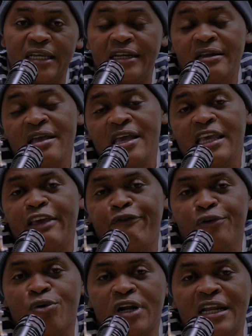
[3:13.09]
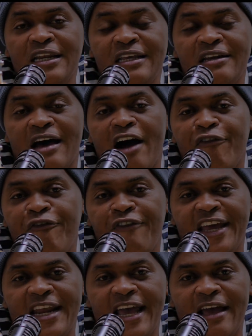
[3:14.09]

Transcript: And if you're gonna need a fat